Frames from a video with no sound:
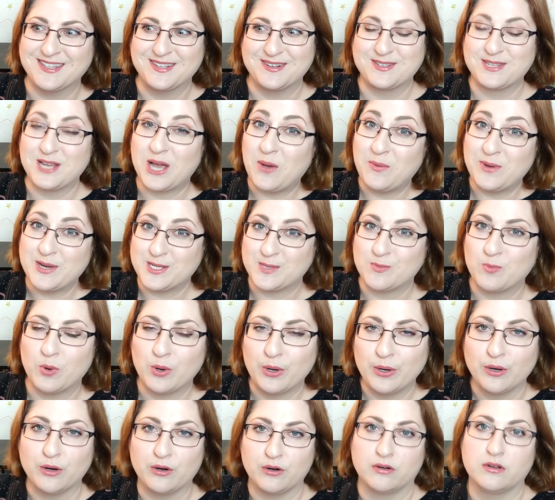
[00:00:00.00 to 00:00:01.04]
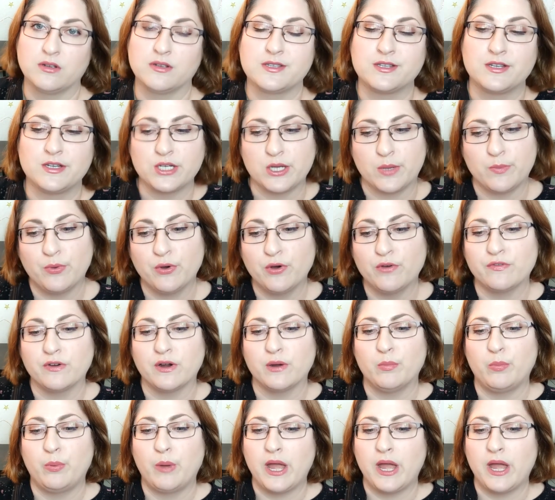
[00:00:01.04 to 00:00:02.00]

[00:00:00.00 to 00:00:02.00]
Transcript: There's always more hurdles to jump over.